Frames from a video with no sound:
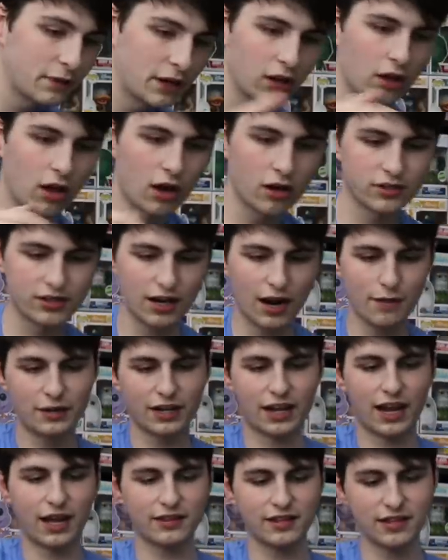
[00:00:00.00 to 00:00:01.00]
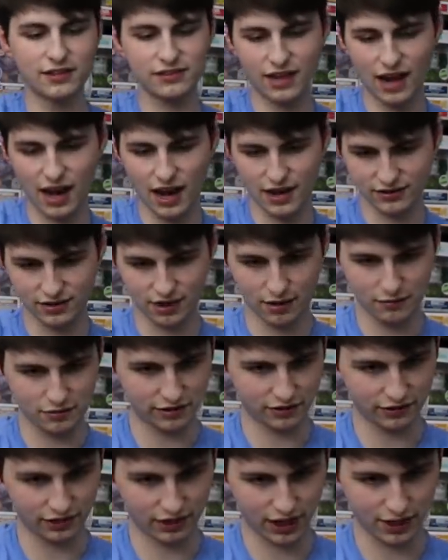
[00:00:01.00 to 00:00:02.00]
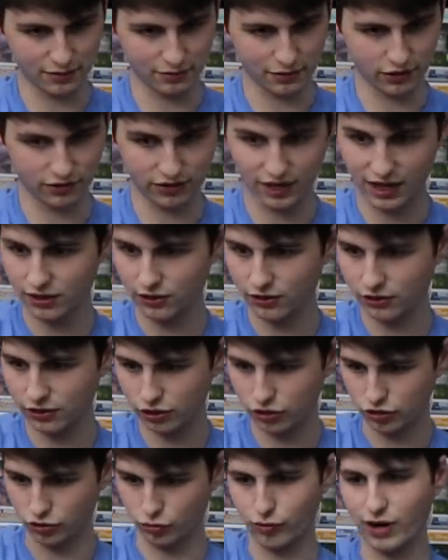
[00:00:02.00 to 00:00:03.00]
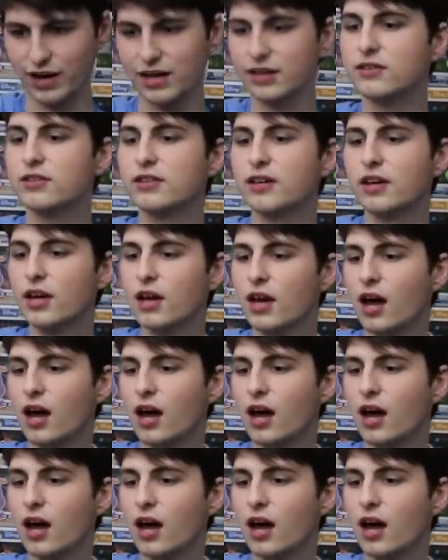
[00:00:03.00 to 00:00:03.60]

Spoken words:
been a long time to get these guys. I'm just looking at them here. They look great.